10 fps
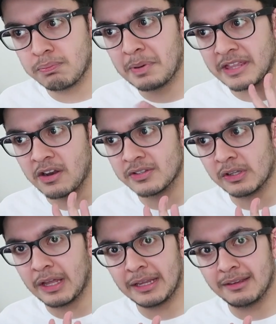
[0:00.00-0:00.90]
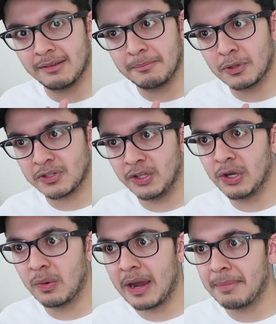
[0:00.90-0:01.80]
but then also like pushing
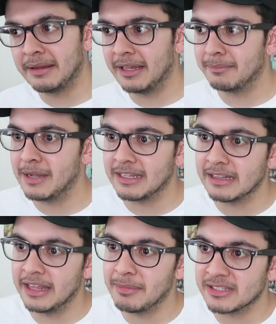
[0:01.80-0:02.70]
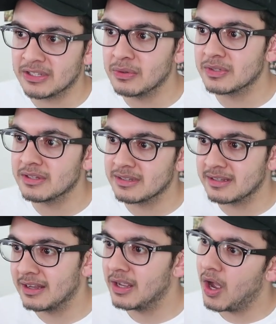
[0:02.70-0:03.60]
you away by like making lame excuses.
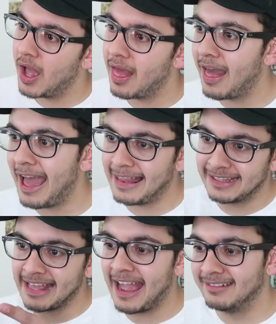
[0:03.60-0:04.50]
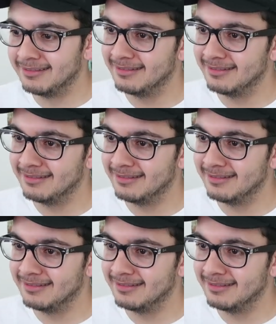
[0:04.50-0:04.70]
I like that.